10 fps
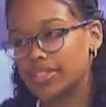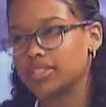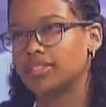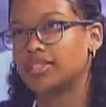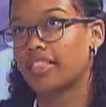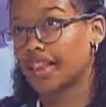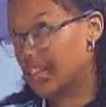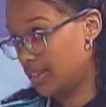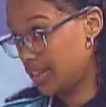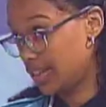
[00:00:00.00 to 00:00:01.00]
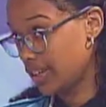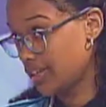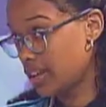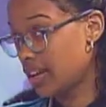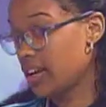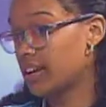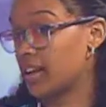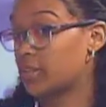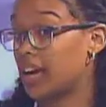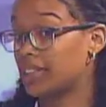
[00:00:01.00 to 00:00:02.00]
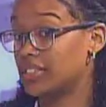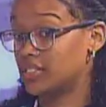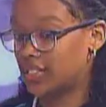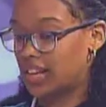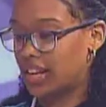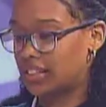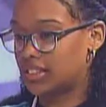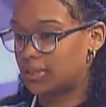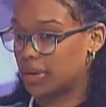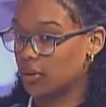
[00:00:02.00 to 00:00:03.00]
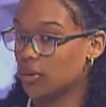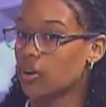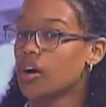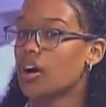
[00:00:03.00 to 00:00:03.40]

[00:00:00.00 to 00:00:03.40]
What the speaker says: is Thinking Day, that we have in Trinidad and Tobago,